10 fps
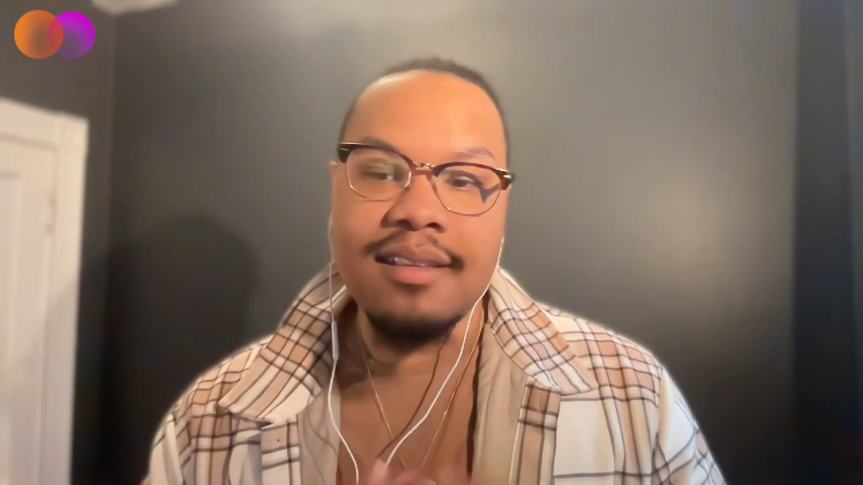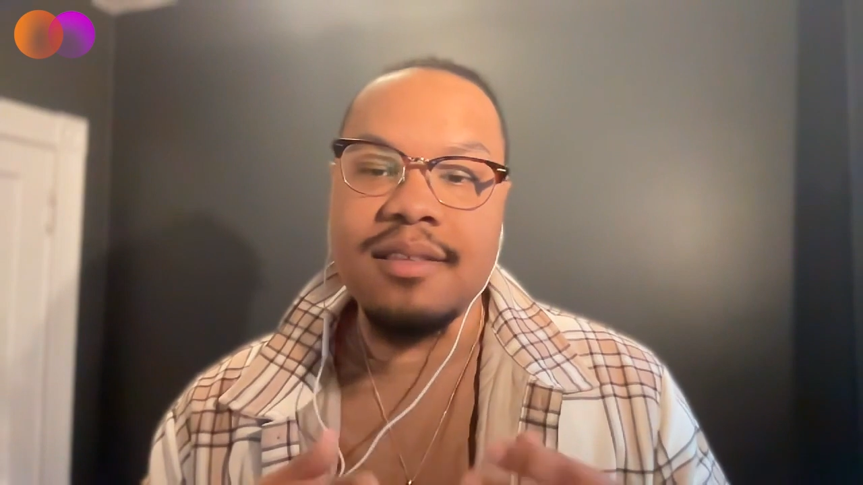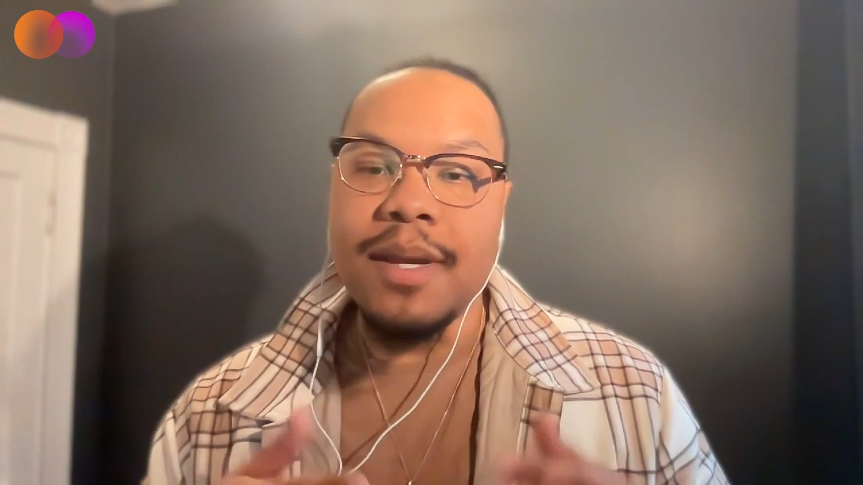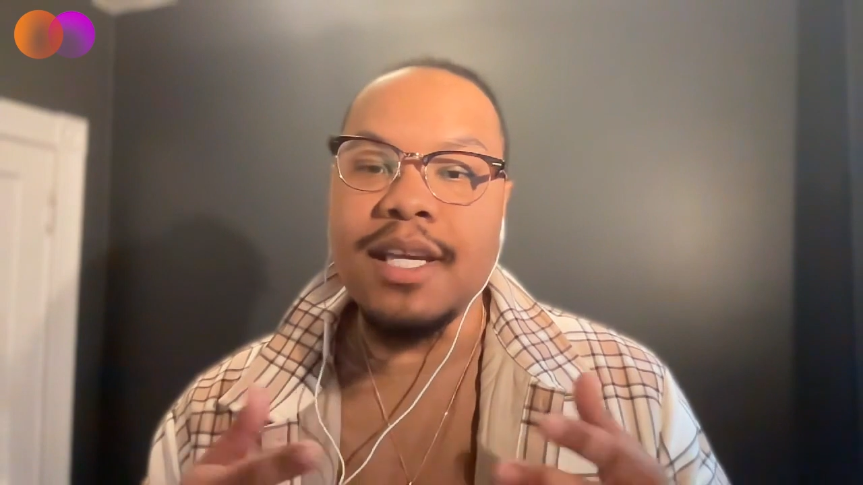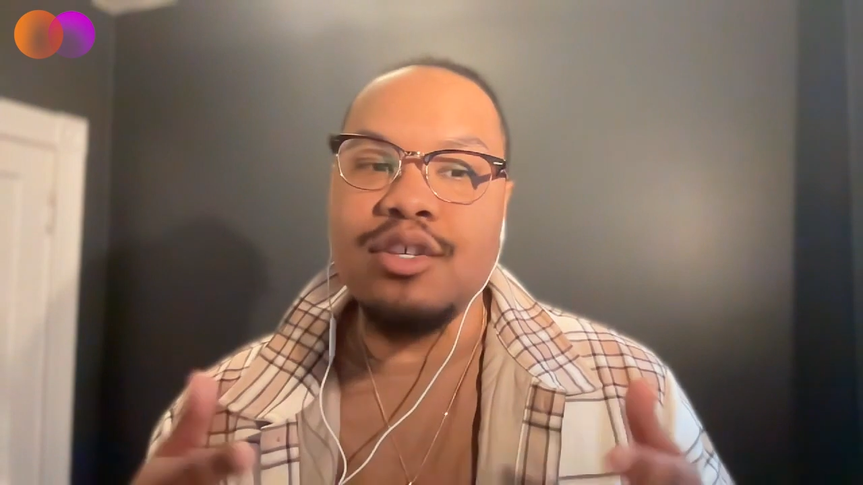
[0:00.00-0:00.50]

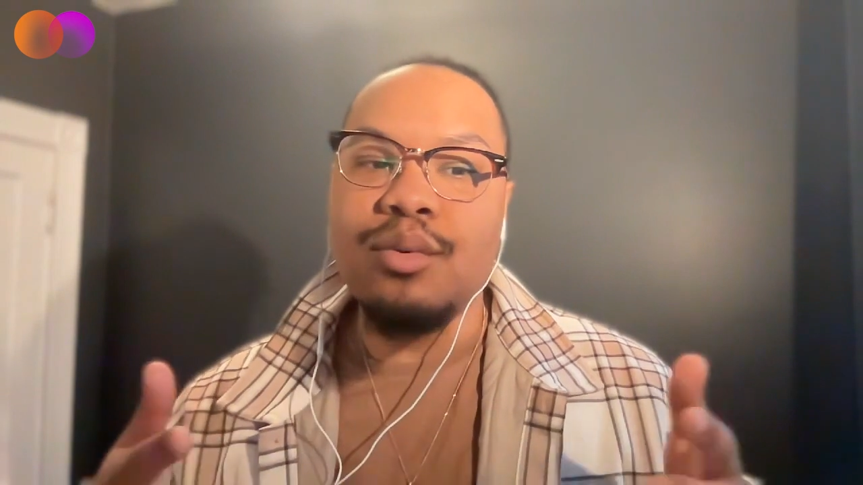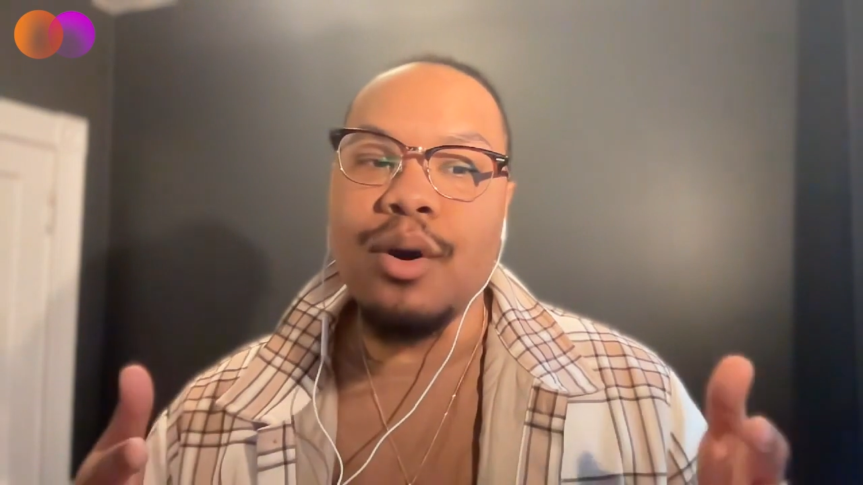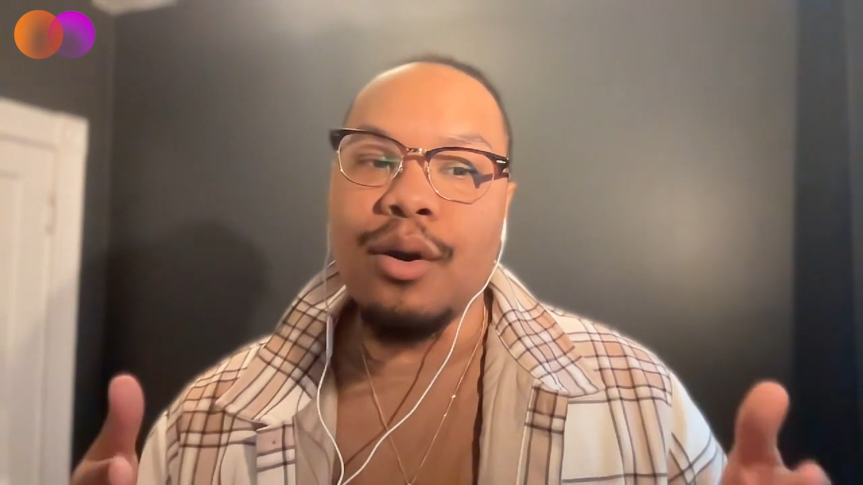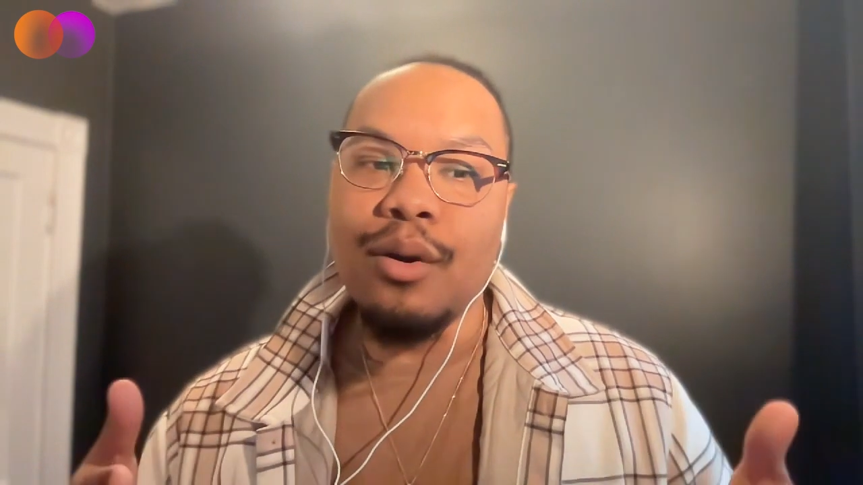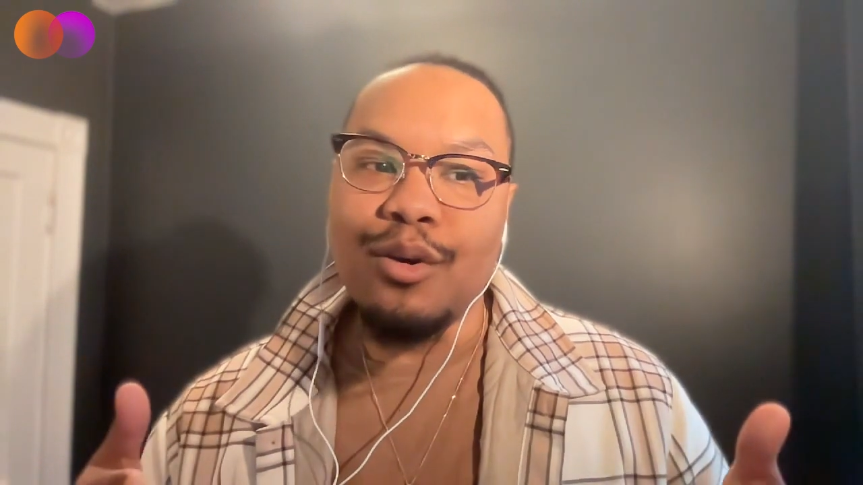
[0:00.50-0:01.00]
space you
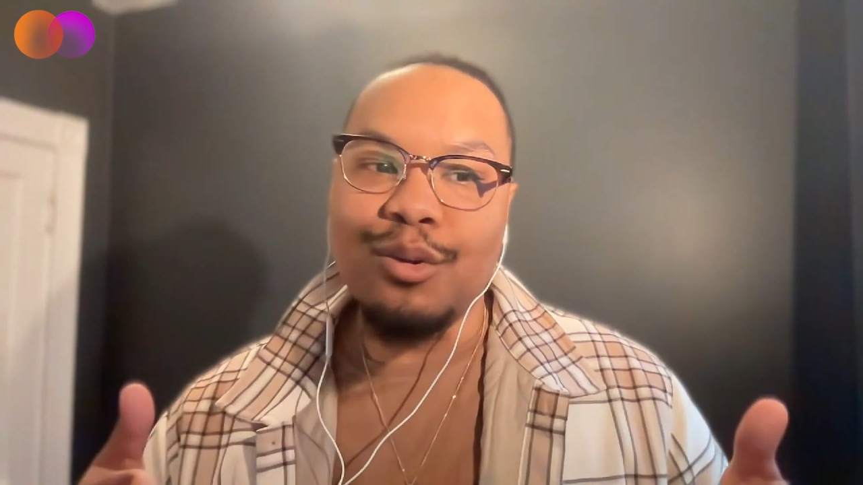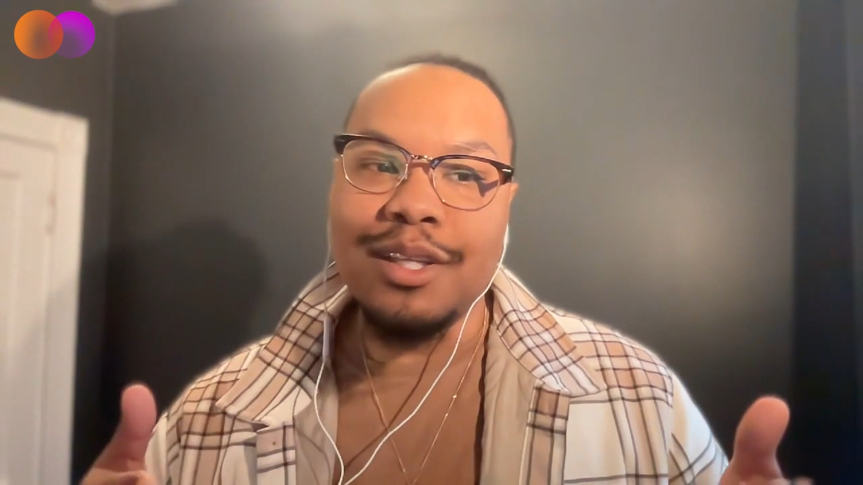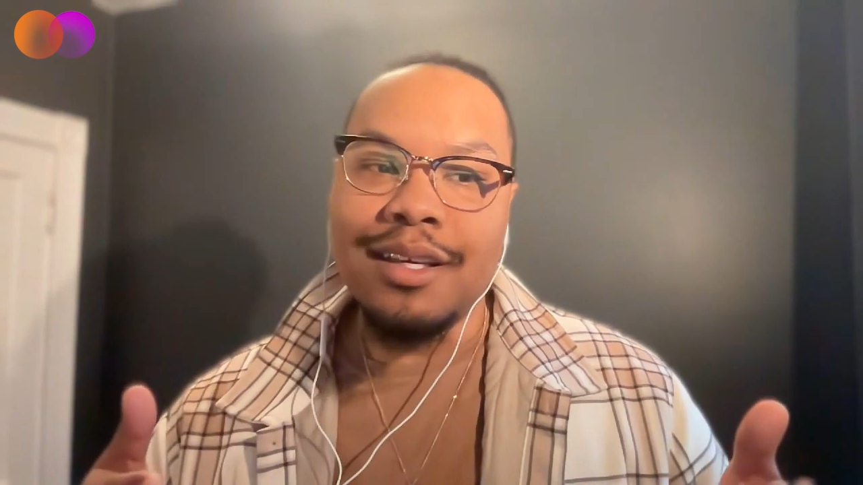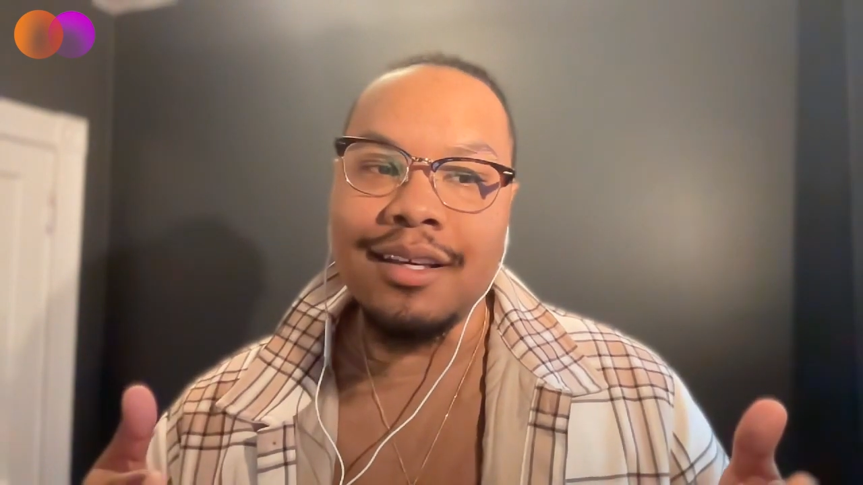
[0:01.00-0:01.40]
hold,